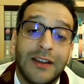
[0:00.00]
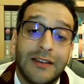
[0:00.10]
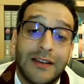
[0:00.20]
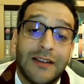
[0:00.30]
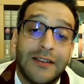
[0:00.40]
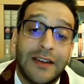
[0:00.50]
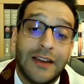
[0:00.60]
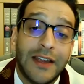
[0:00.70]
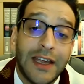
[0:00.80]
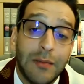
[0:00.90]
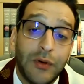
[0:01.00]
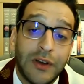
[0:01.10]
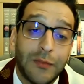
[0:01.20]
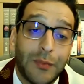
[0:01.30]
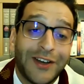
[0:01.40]
says the Hebrew
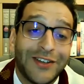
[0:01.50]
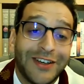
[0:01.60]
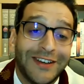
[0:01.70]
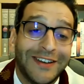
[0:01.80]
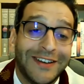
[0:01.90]
expression.